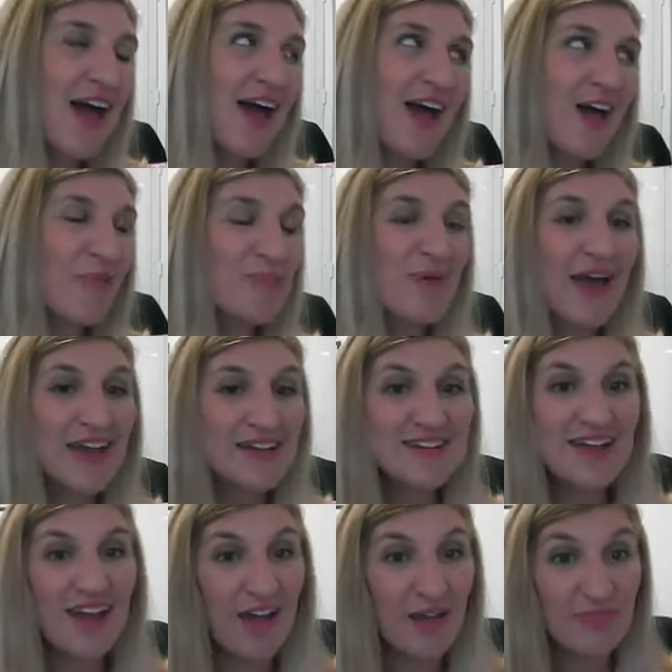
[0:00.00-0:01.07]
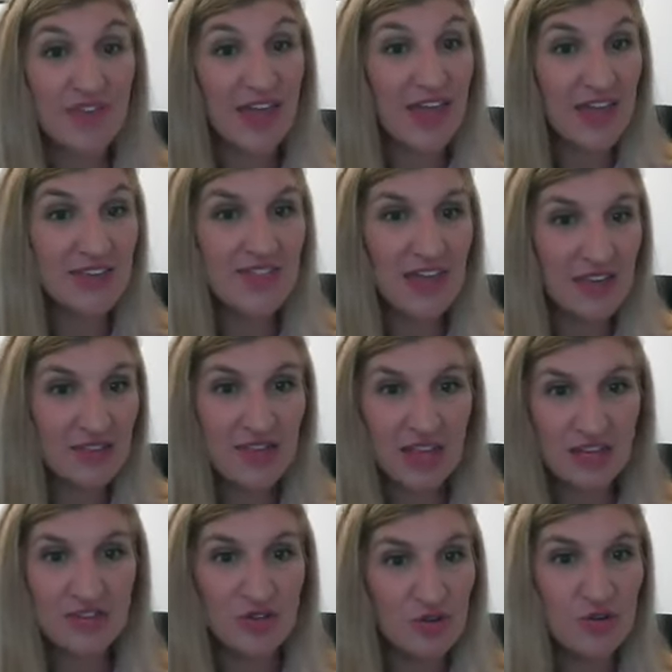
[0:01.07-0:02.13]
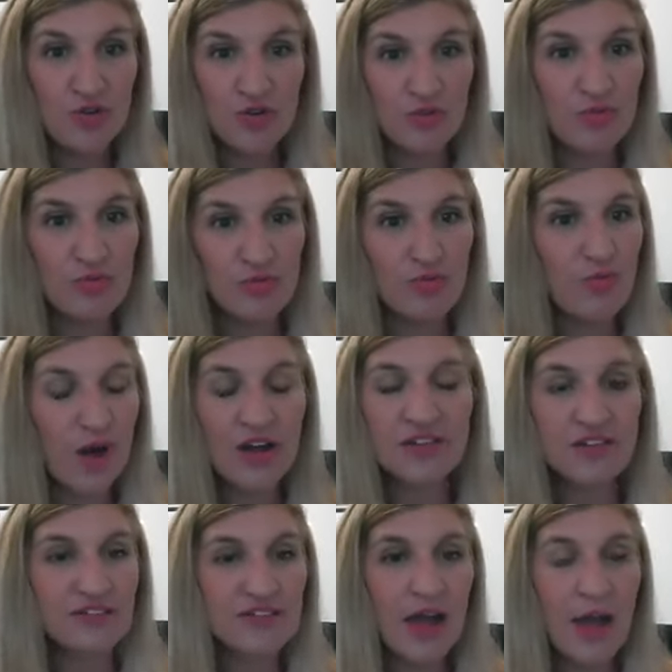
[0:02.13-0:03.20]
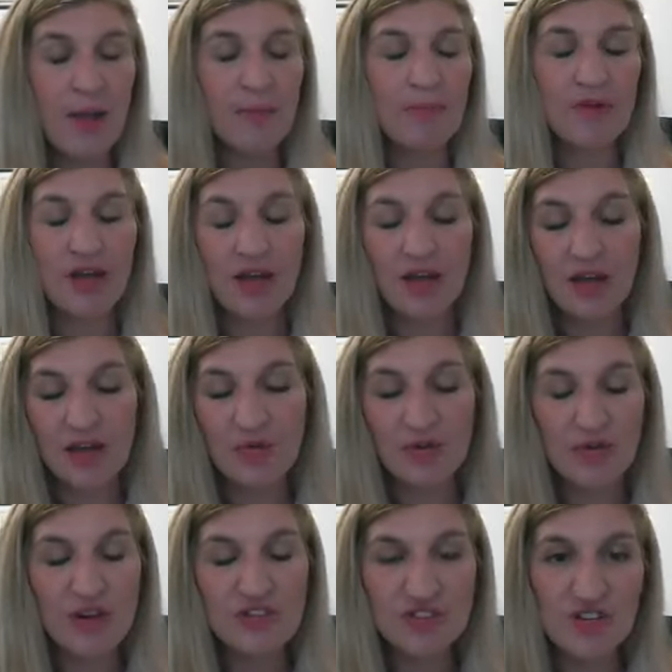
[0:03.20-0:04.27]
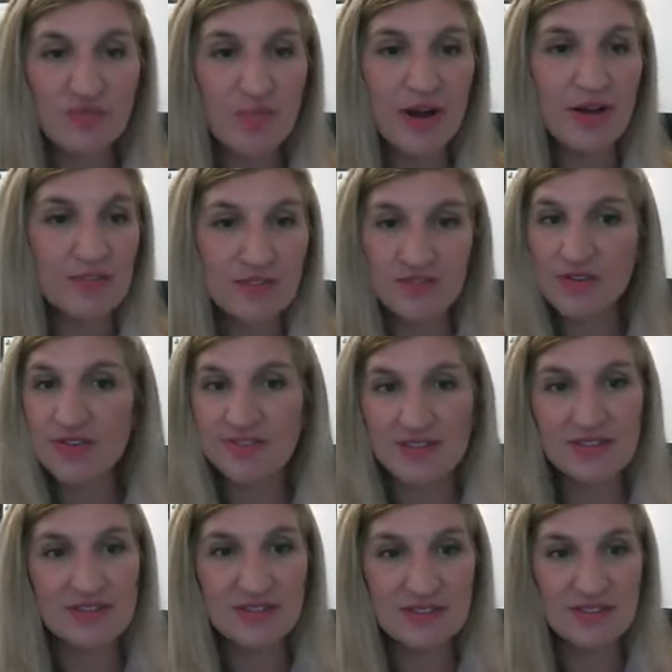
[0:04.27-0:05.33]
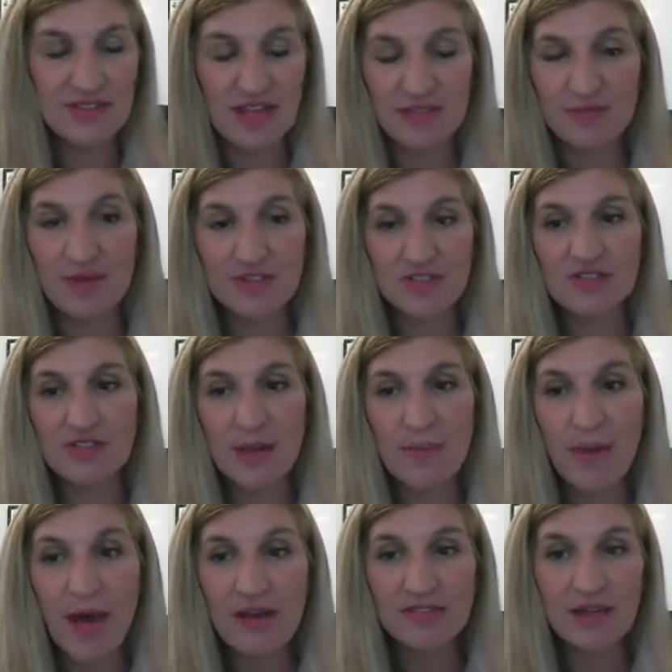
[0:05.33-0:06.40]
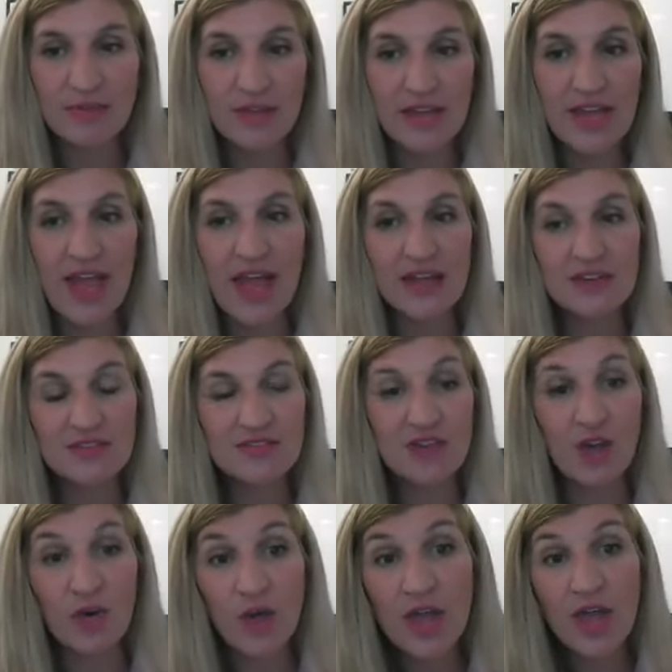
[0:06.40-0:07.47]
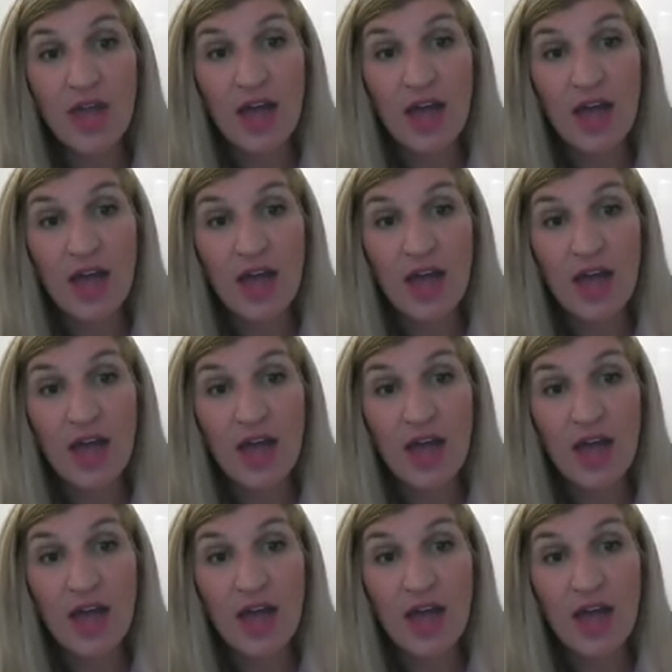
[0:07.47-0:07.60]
But they do want to stop immigration of parents of U.S. citizens as much as they possibly can. So,